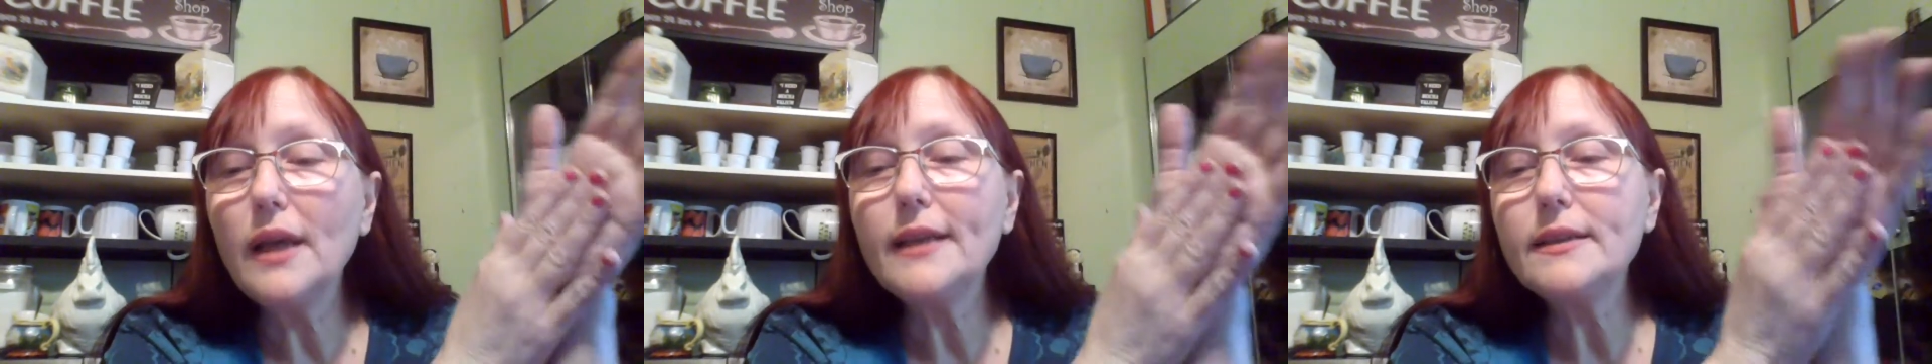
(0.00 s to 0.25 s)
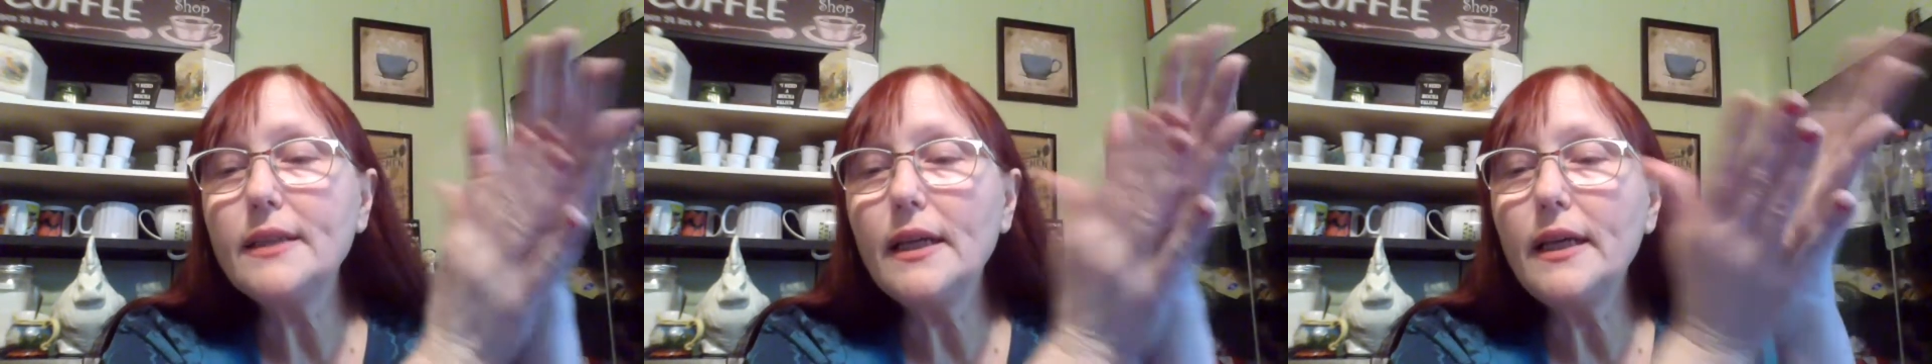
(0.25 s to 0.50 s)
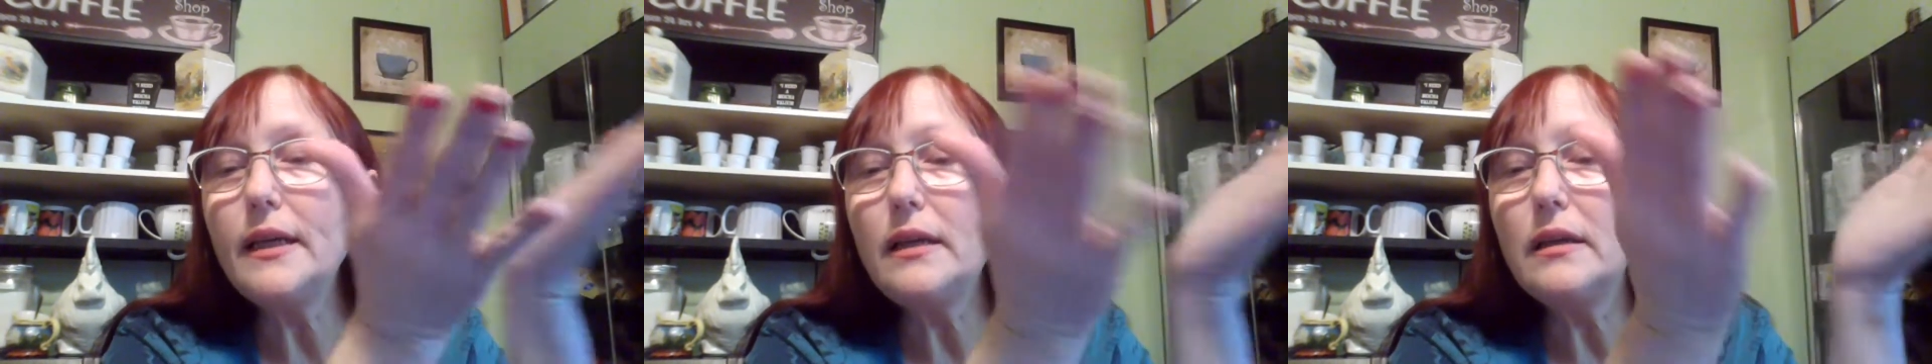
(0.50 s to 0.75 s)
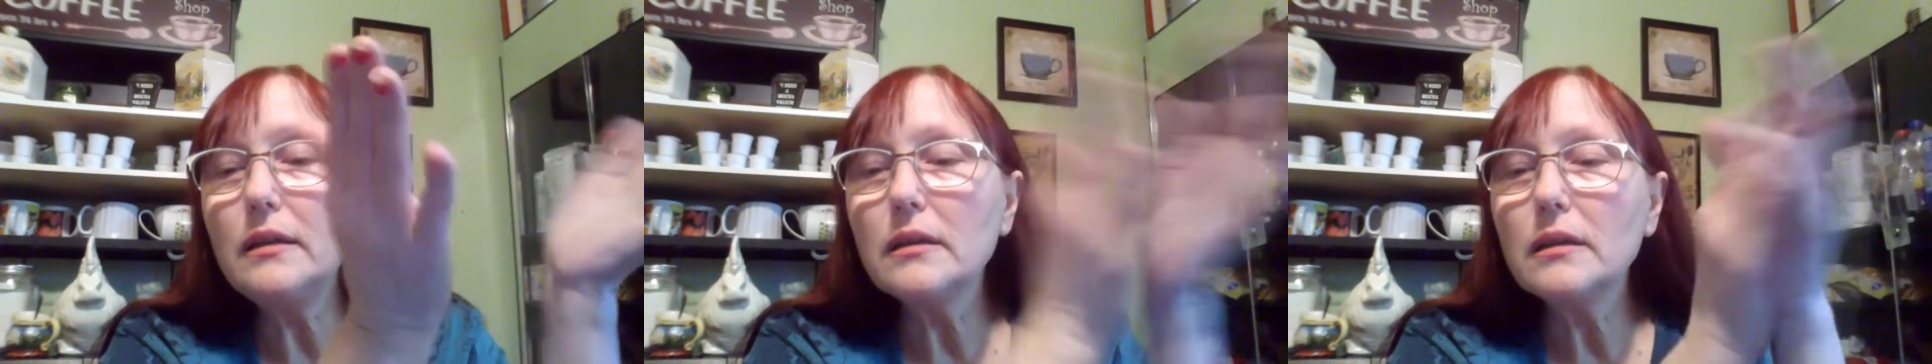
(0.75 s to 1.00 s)

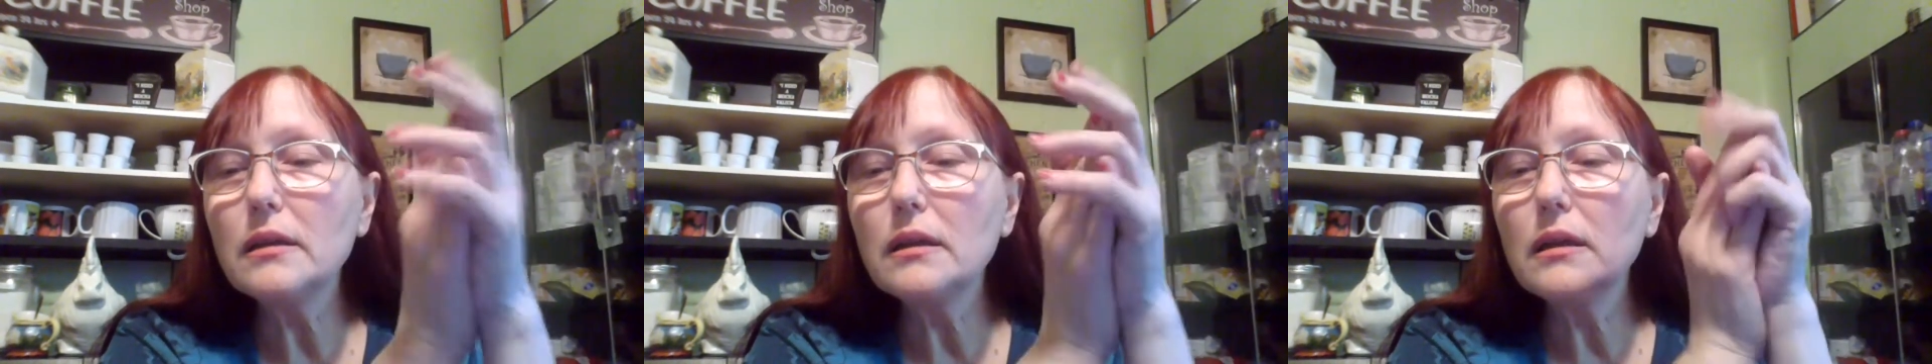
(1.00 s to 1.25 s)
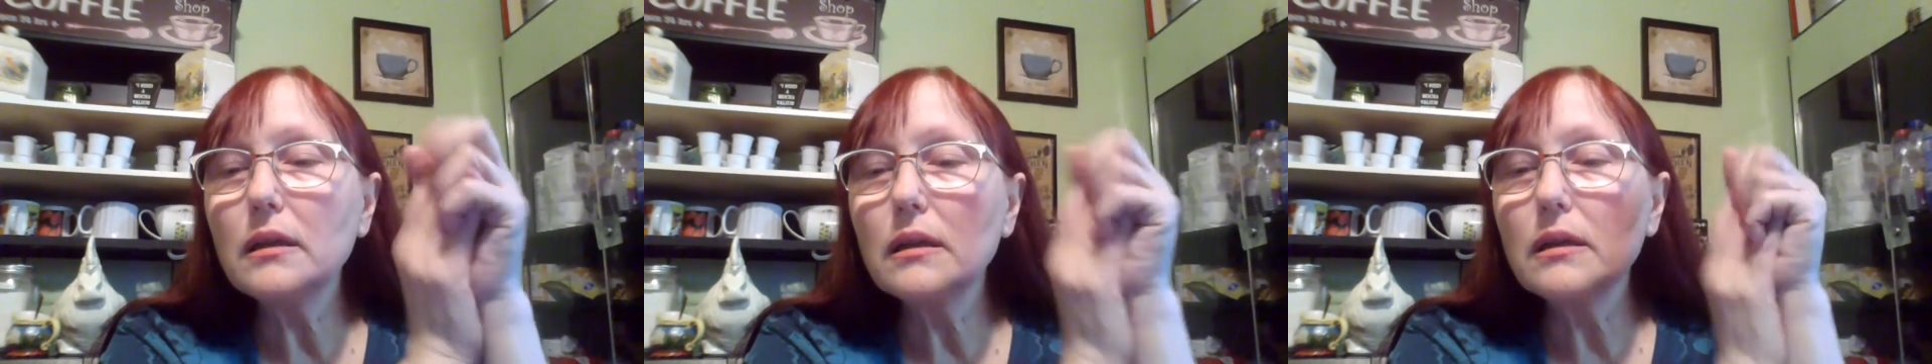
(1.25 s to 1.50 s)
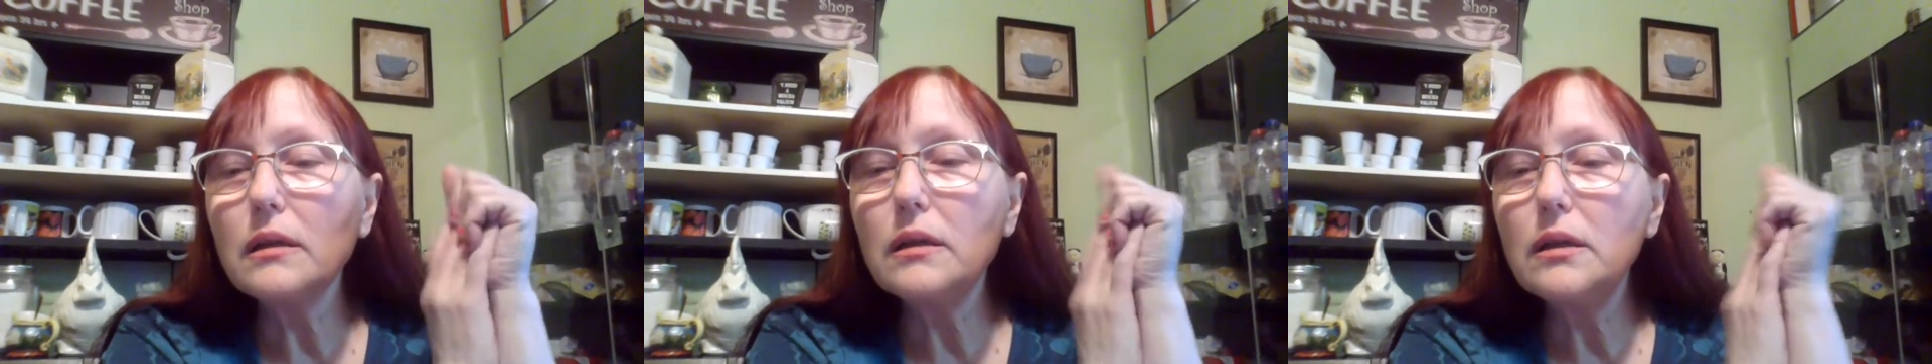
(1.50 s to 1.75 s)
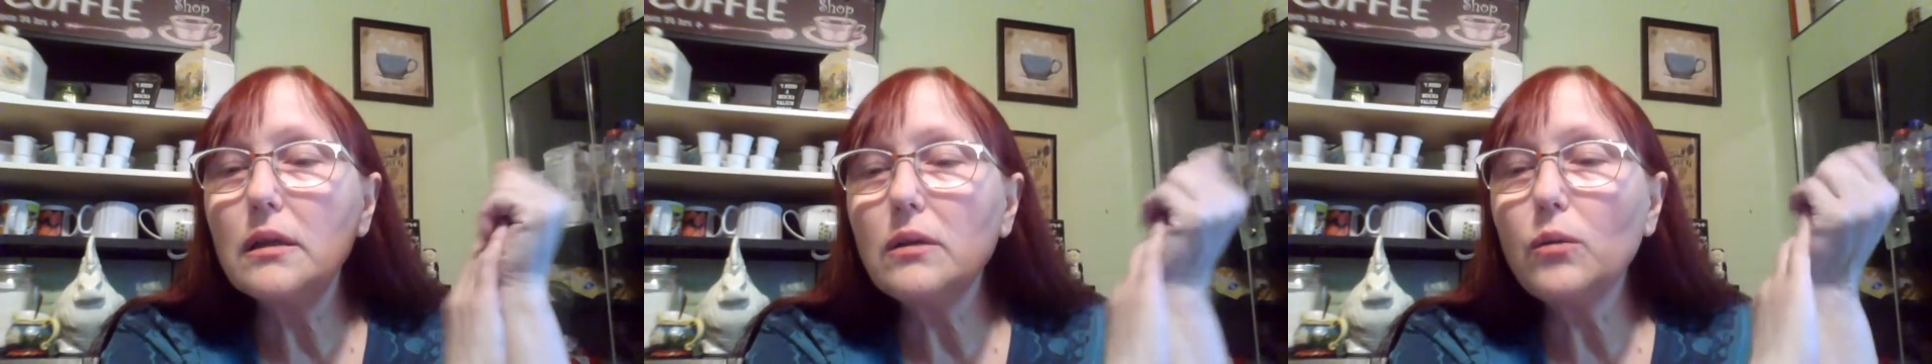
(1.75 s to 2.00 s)
See,
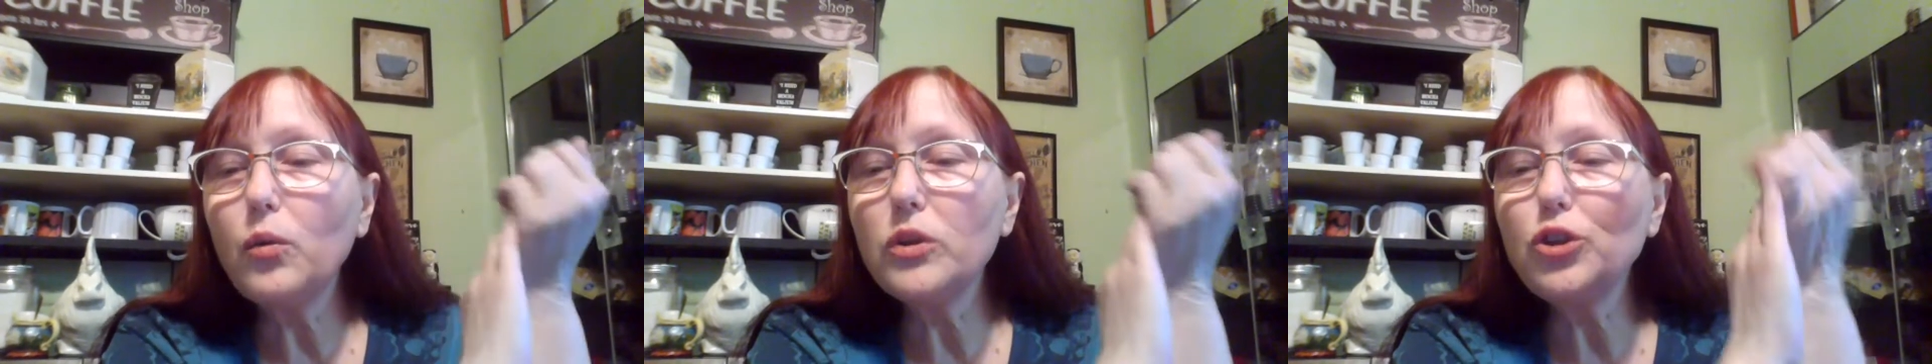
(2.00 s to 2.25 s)
well,